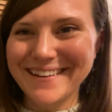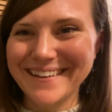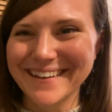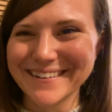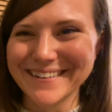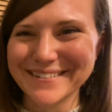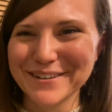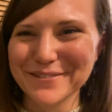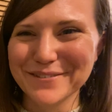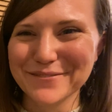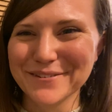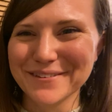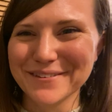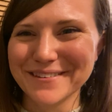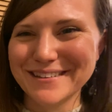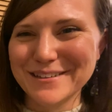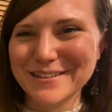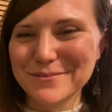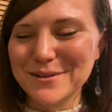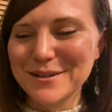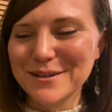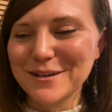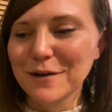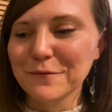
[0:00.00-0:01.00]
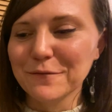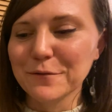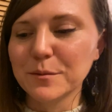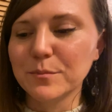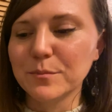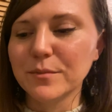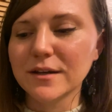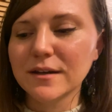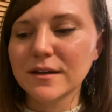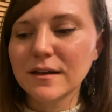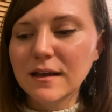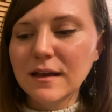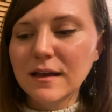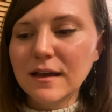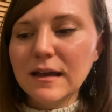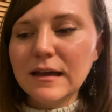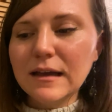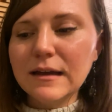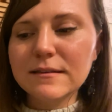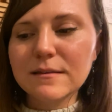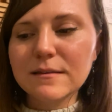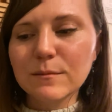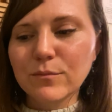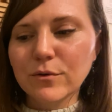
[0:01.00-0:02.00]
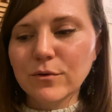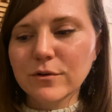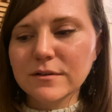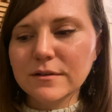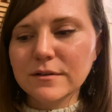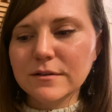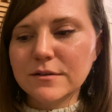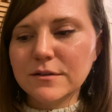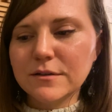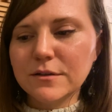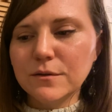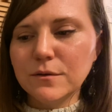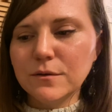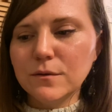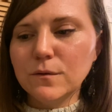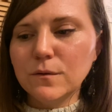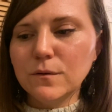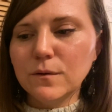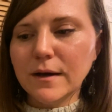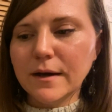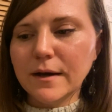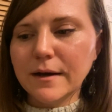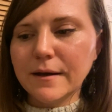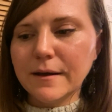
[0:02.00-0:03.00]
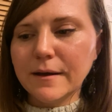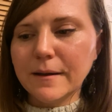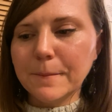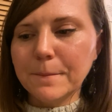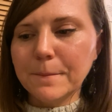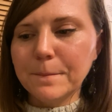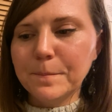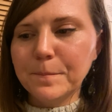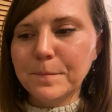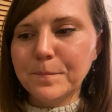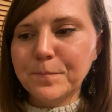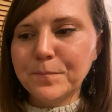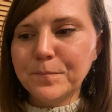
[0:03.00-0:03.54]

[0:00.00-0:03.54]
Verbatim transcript: Hector for this to be covered, but it's important to, um,